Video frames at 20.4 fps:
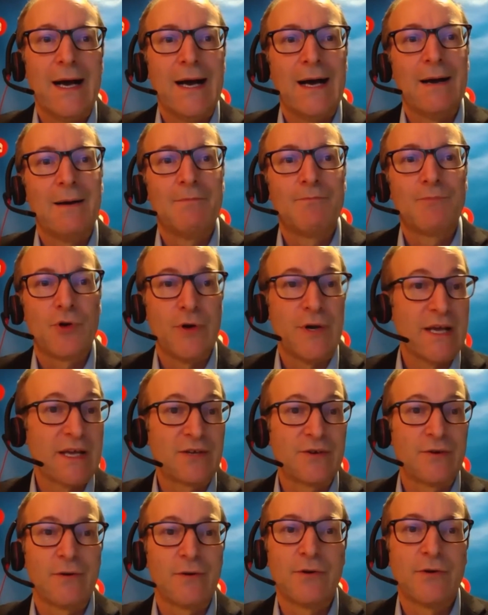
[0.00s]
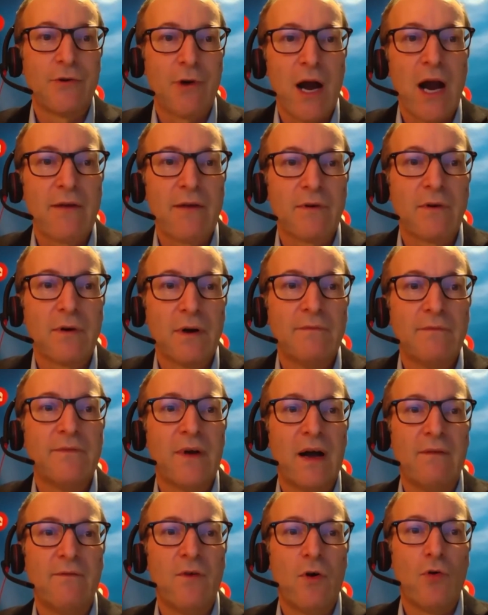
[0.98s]
predictor or driver
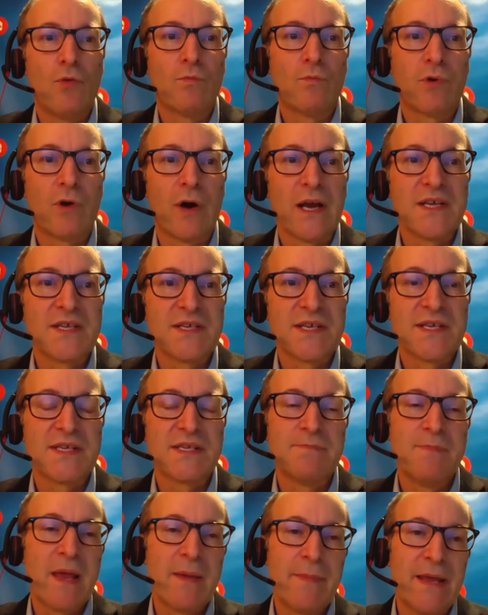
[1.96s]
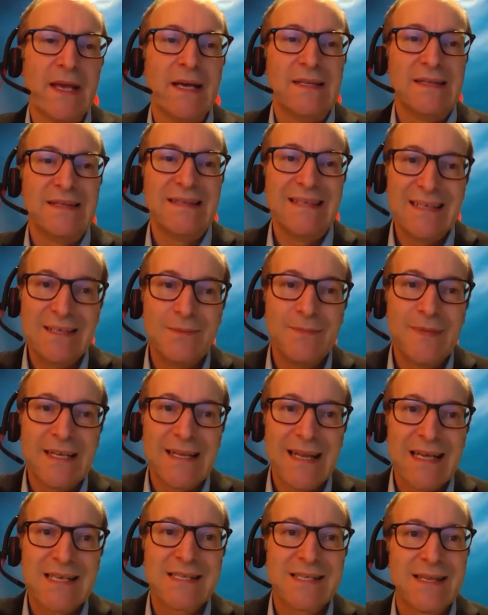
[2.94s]
of home prices. Maybe a little bit
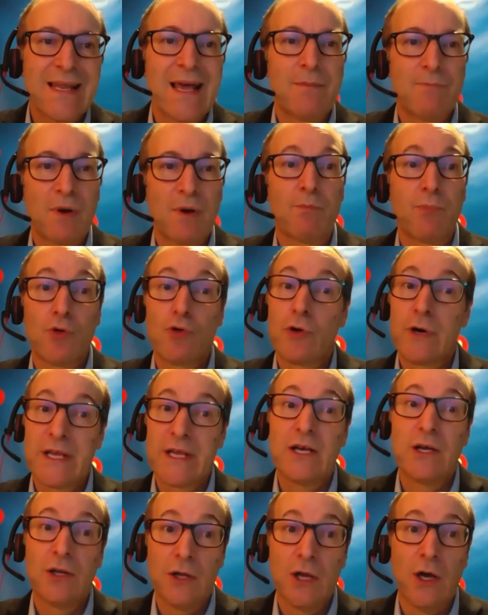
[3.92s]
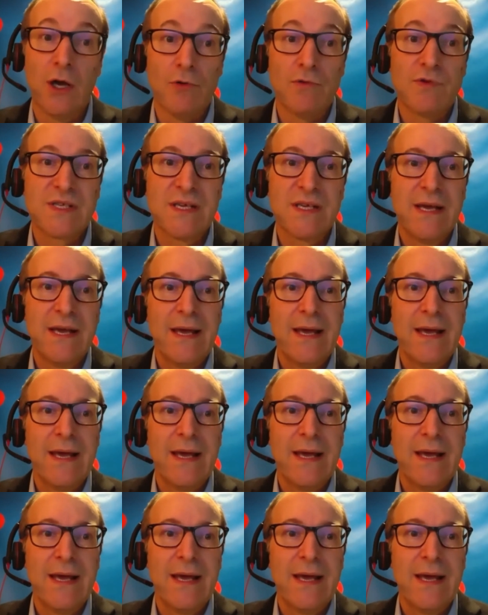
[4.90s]
less than that, but pretty close.